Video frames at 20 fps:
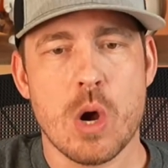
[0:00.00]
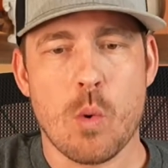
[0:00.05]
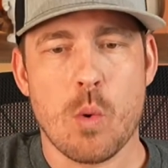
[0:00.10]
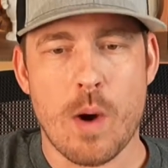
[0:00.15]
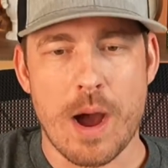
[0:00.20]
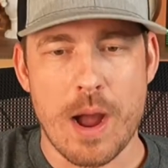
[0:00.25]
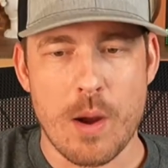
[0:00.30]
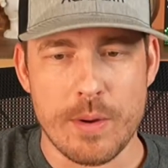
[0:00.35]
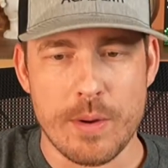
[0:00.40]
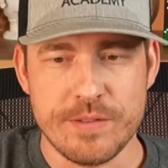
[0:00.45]

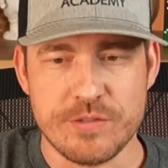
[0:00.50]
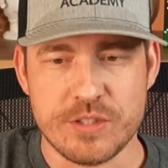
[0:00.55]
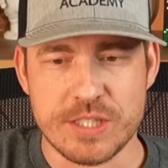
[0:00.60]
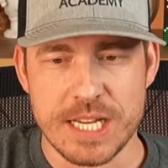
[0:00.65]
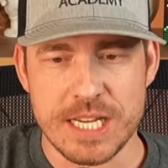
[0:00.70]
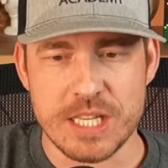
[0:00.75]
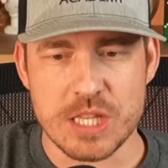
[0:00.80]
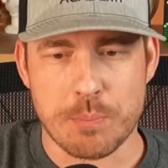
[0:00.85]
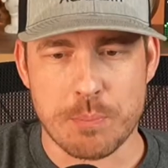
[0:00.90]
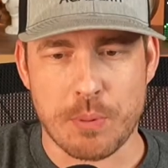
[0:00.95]
why we've
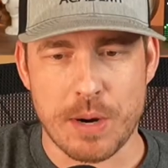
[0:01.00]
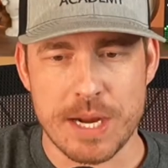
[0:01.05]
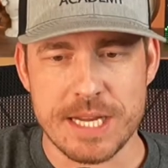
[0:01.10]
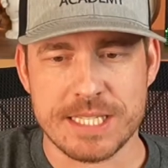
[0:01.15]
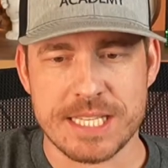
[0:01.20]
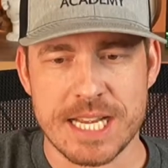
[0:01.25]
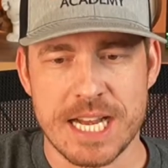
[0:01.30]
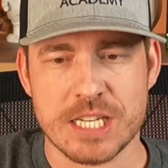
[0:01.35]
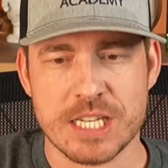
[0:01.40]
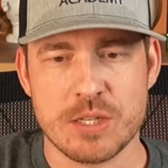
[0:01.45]
seen the
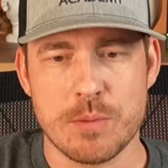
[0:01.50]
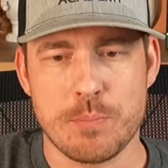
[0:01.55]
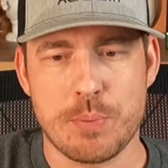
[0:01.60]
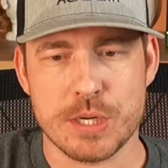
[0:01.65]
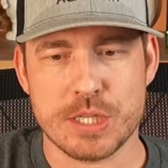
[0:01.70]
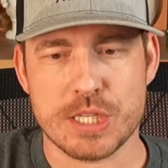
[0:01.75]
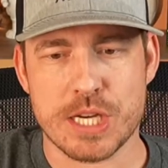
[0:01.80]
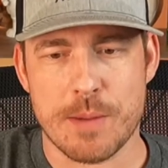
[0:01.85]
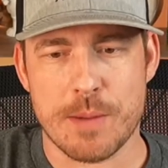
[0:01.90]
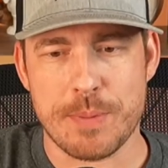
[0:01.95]
price action
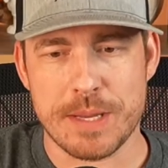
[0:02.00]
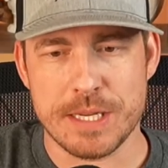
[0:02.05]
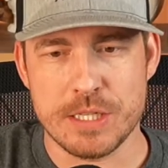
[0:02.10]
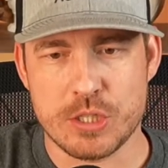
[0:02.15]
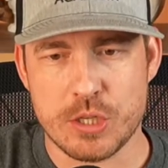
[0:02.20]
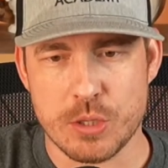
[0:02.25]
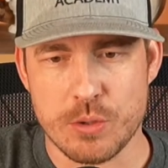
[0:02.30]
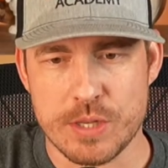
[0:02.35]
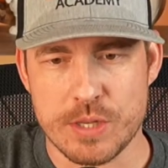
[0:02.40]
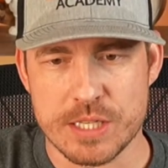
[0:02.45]
push up
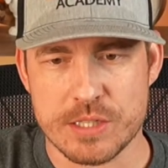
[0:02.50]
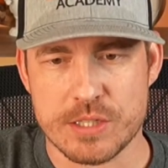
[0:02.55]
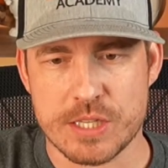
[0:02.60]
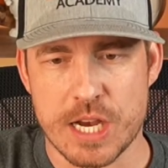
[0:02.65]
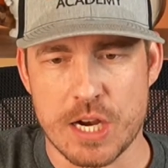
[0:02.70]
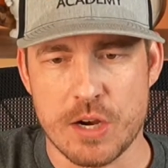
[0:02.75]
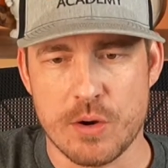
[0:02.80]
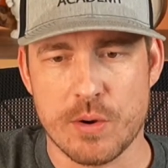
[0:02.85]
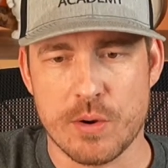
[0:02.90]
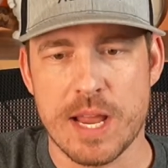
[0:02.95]
into this
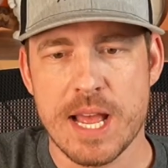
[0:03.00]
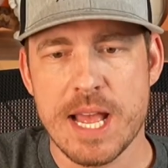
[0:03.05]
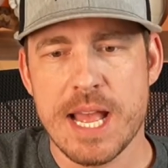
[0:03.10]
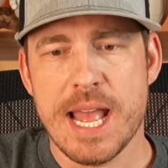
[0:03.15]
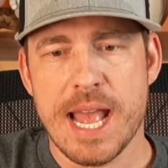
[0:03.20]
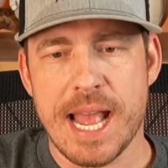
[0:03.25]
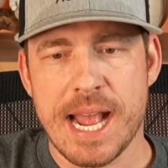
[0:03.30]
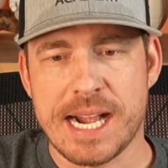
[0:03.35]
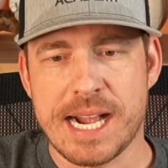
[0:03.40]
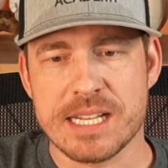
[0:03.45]
zone
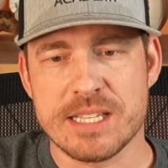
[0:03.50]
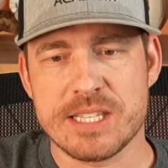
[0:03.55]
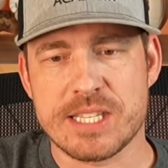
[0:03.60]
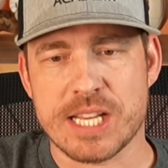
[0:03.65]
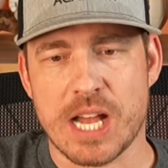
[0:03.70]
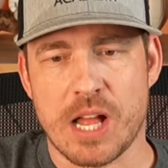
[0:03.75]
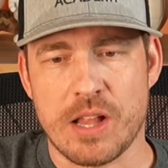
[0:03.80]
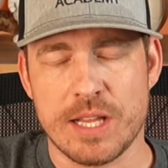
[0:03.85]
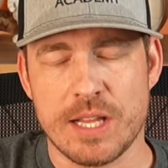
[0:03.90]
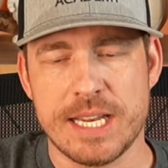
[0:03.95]
and
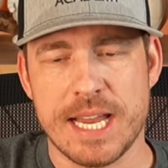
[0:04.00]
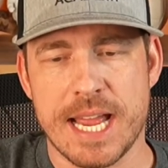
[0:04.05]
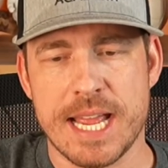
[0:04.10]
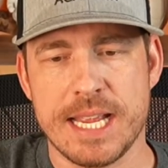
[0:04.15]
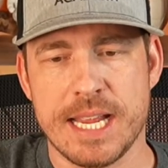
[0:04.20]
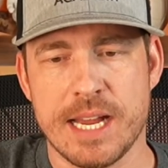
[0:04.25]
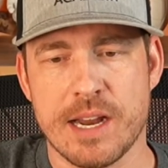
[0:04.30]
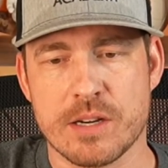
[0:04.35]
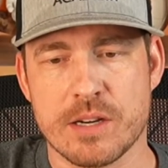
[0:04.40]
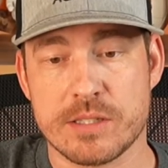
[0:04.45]
consolidate
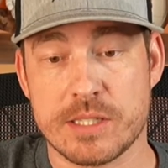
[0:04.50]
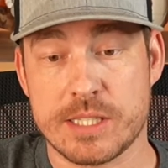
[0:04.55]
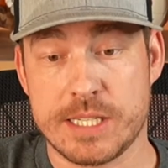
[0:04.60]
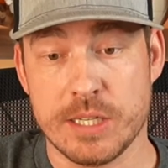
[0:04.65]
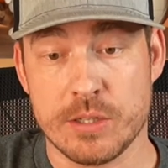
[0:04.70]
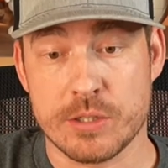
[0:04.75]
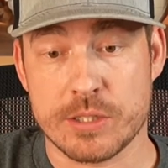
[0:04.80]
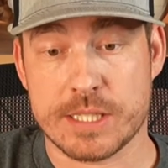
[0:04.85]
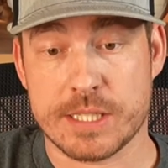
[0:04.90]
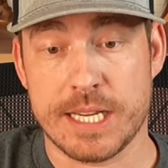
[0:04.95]
here,
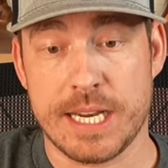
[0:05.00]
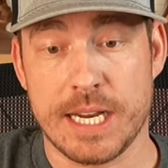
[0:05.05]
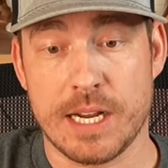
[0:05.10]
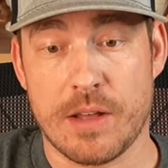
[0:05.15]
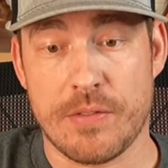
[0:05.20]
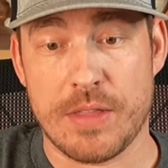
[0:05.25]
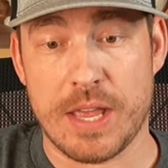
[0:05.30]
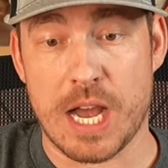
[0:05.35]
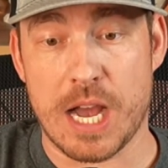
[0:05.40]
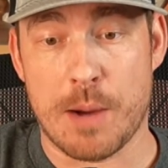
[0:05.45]
still sitting
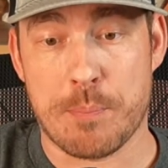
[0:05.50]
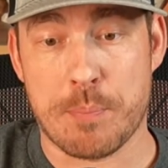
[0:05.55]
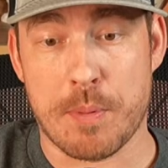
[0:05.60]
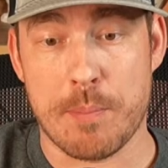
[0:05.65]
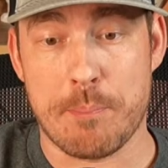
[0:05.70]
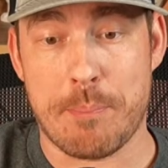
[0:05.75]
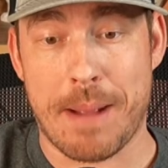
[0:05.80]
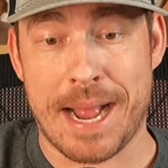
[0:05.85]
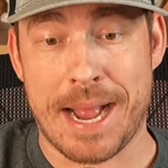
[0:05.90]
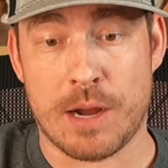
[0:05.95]
on the upper
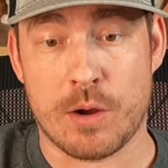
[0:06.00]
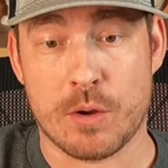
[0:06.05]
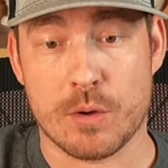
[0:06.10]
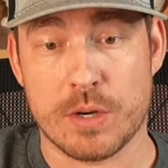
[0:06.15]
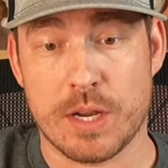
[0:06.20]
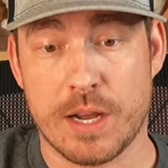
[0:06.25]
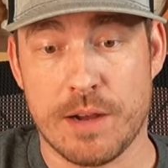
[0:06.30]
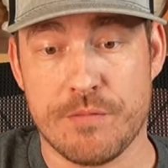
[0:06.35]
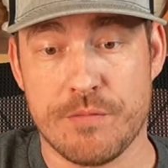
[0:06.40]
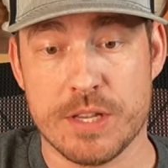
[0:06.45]

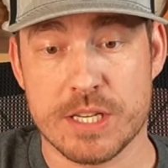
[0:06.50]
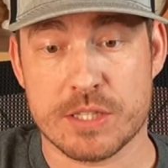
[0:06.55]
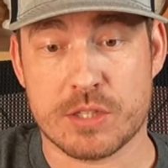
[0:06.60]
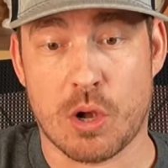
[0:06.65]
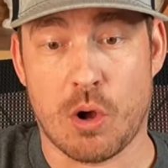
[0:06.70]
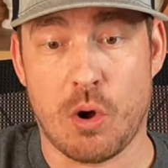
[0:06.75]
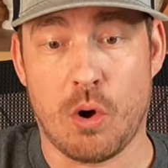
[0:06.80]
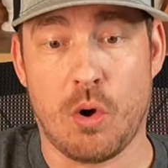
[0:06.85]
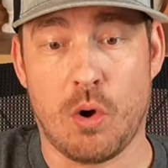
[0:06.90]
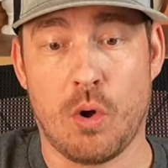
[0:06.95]
bound of this
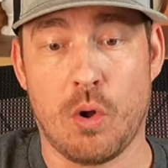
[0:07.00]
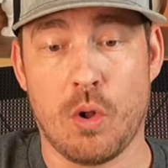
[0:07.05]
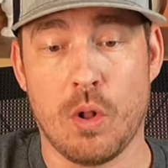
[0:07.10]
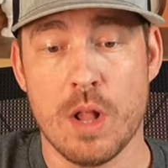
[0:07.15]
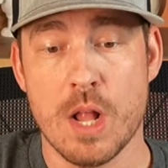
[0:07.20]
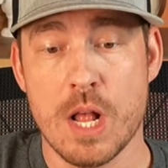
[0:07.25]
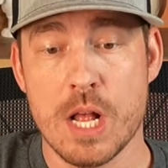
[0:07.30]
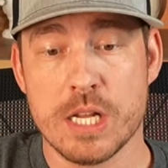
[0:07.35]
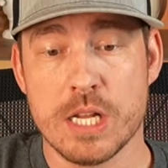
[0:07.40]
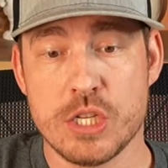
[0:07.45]
whole
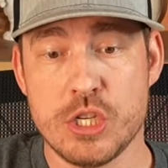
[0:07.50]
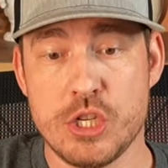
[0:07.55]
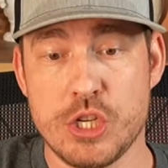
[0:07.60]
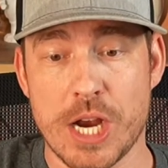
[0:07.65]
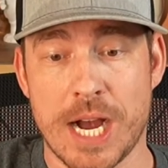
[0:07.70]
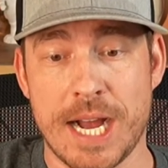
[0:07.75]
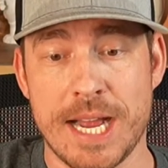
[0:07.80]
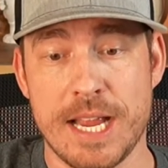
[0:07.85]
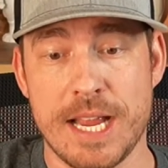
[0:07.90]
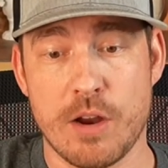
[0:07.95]

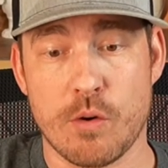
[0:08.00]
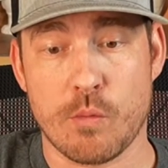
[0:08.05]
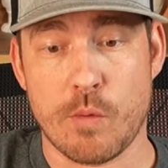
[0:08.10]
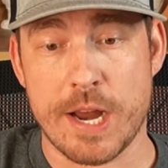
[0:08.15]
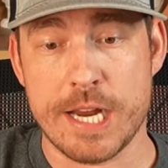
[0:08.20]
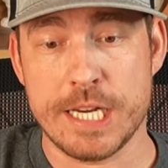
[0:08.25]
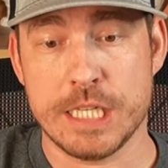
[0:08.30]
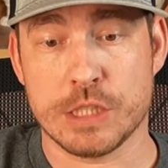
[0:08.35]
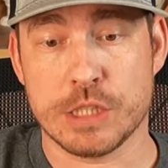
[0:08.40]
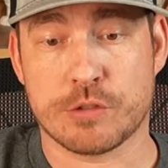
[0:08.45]
giant
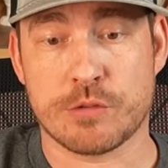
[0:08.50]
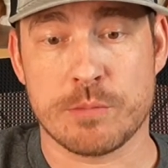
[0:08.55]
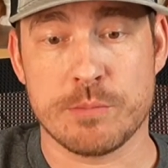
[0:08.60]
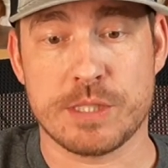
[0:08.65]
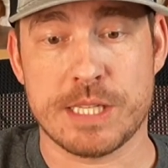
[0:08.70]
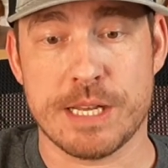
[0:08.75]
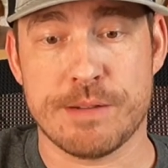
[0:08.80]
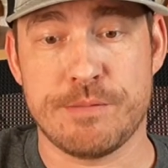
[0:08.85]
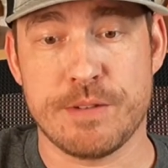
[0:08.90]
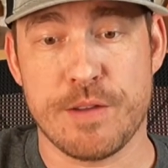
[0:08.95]
range from
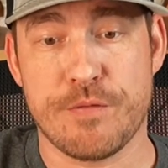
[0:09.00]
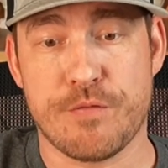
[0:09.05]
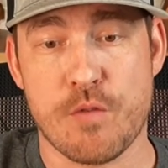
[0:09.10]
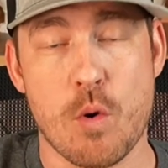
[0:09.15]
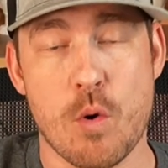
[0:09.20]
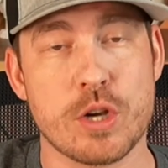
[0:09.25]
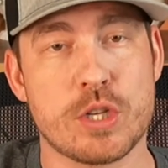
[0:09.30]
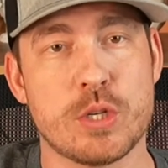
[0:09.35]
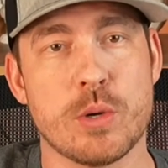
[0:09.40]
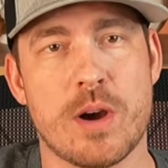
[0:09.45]

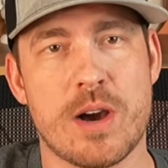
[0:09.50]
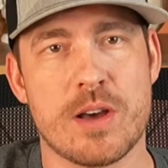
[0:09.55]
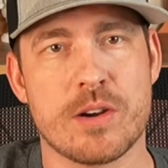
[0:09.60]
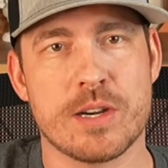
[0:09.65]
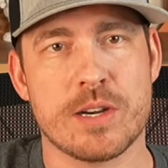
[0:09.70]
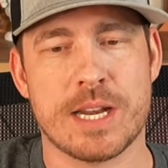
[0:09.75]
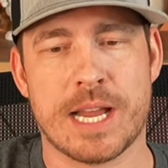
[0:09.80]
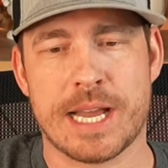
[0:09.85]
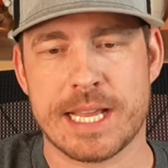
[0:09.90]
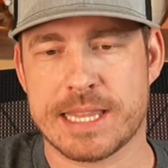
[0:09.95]
$74,000 to
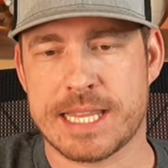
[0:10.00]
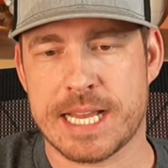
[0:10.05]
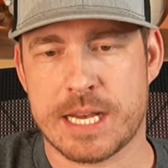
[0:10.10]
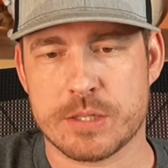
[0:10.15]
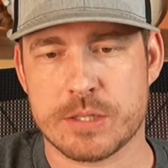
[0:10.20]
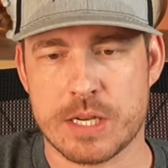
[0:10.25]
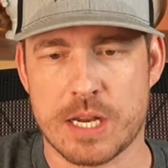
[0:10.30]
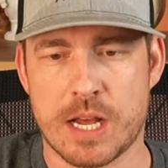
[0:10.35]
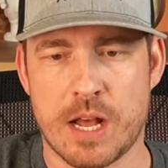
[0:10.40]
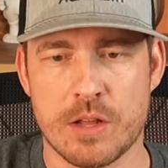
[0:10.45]

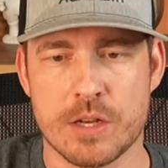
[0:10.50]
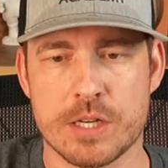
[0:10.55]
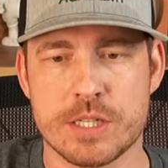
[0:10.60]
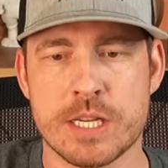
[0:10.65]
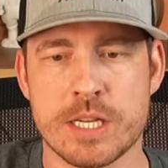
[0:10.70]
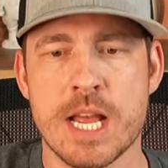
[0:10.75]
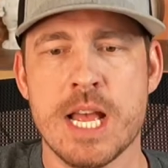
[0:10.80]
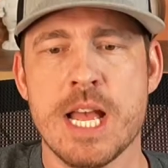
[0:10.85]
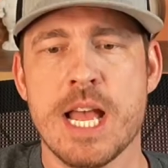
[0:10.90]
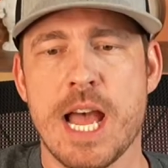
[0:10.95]
$109,000.
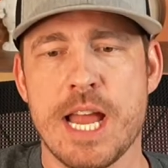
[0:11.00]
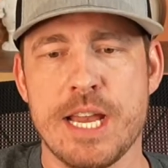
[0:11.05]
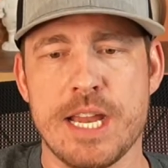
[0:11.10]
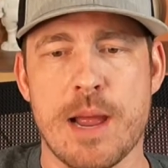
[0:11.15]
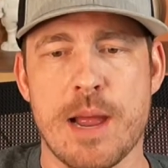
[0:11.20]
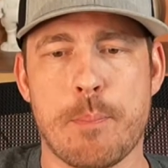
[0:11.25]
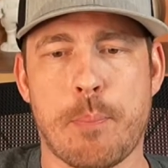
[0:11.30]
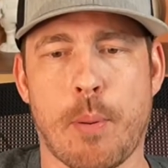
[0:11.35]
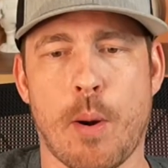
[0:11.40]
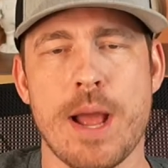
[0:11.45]
And
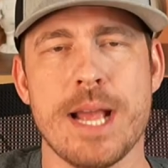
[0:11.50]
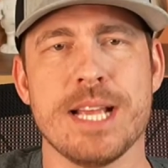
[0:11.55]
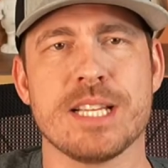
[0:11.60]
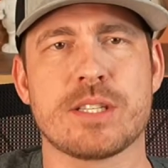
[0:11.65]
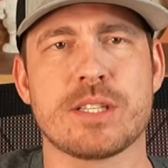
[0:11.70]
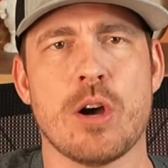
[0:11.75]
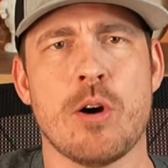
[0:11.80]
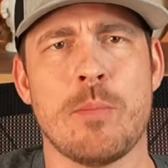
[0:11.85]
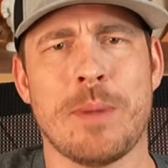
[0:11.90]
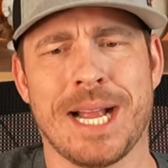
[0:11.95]
yet
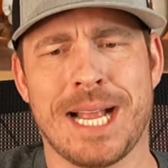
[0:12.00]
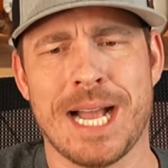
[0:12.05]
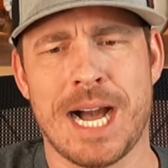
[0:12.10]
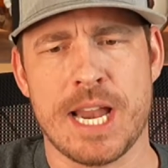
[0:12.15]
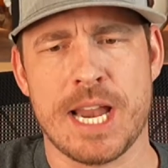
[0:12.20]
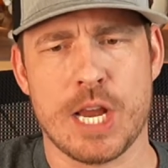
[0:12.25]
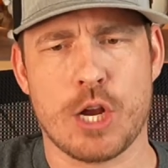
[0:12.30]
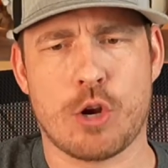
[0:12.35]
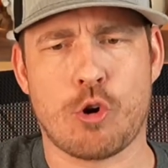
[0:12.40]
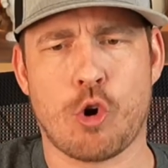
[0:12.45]
price, oh my
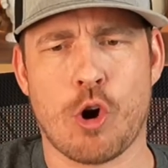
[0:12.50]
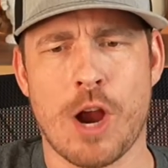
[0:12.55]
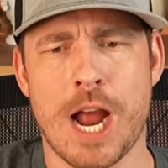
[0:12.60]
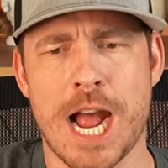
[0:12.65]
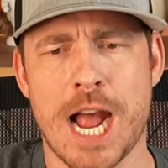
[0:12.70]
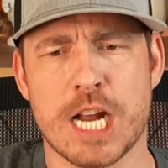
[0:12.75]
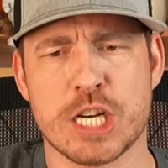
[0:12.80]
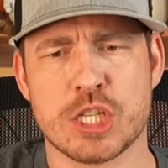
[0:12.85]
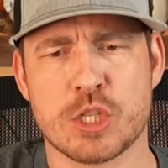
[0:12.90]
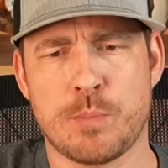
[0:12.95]
God, it
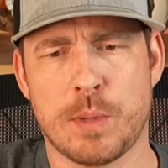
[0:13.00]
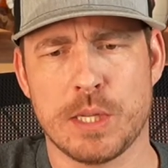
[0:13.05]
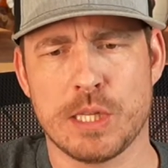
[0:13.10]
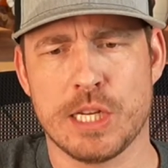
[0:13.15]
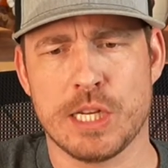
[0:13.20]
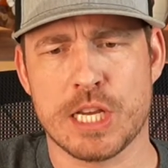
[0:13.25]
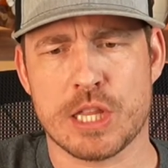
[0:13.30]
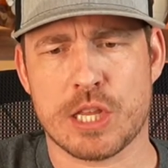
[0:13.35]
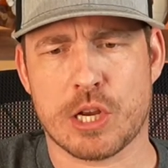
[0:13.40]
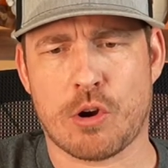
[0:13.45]
crashed. But
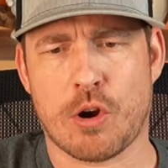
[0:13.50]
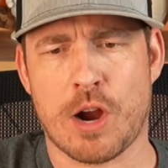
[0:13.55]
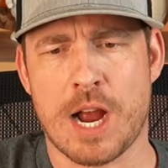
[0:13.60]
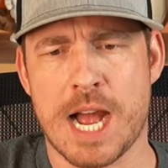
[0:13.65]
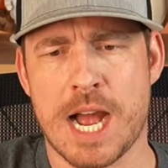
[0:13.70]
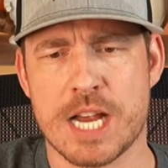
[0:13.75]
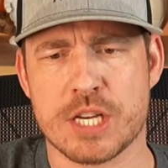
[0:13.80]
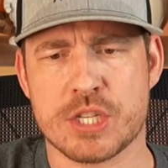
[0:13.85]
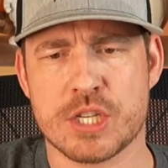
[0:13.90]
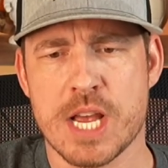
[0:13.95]
look at the
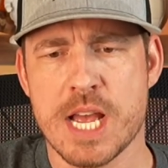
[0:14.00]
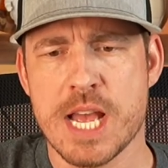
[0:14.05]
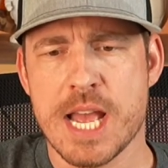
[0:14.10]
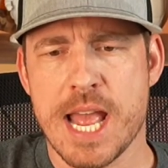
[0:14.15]
crash.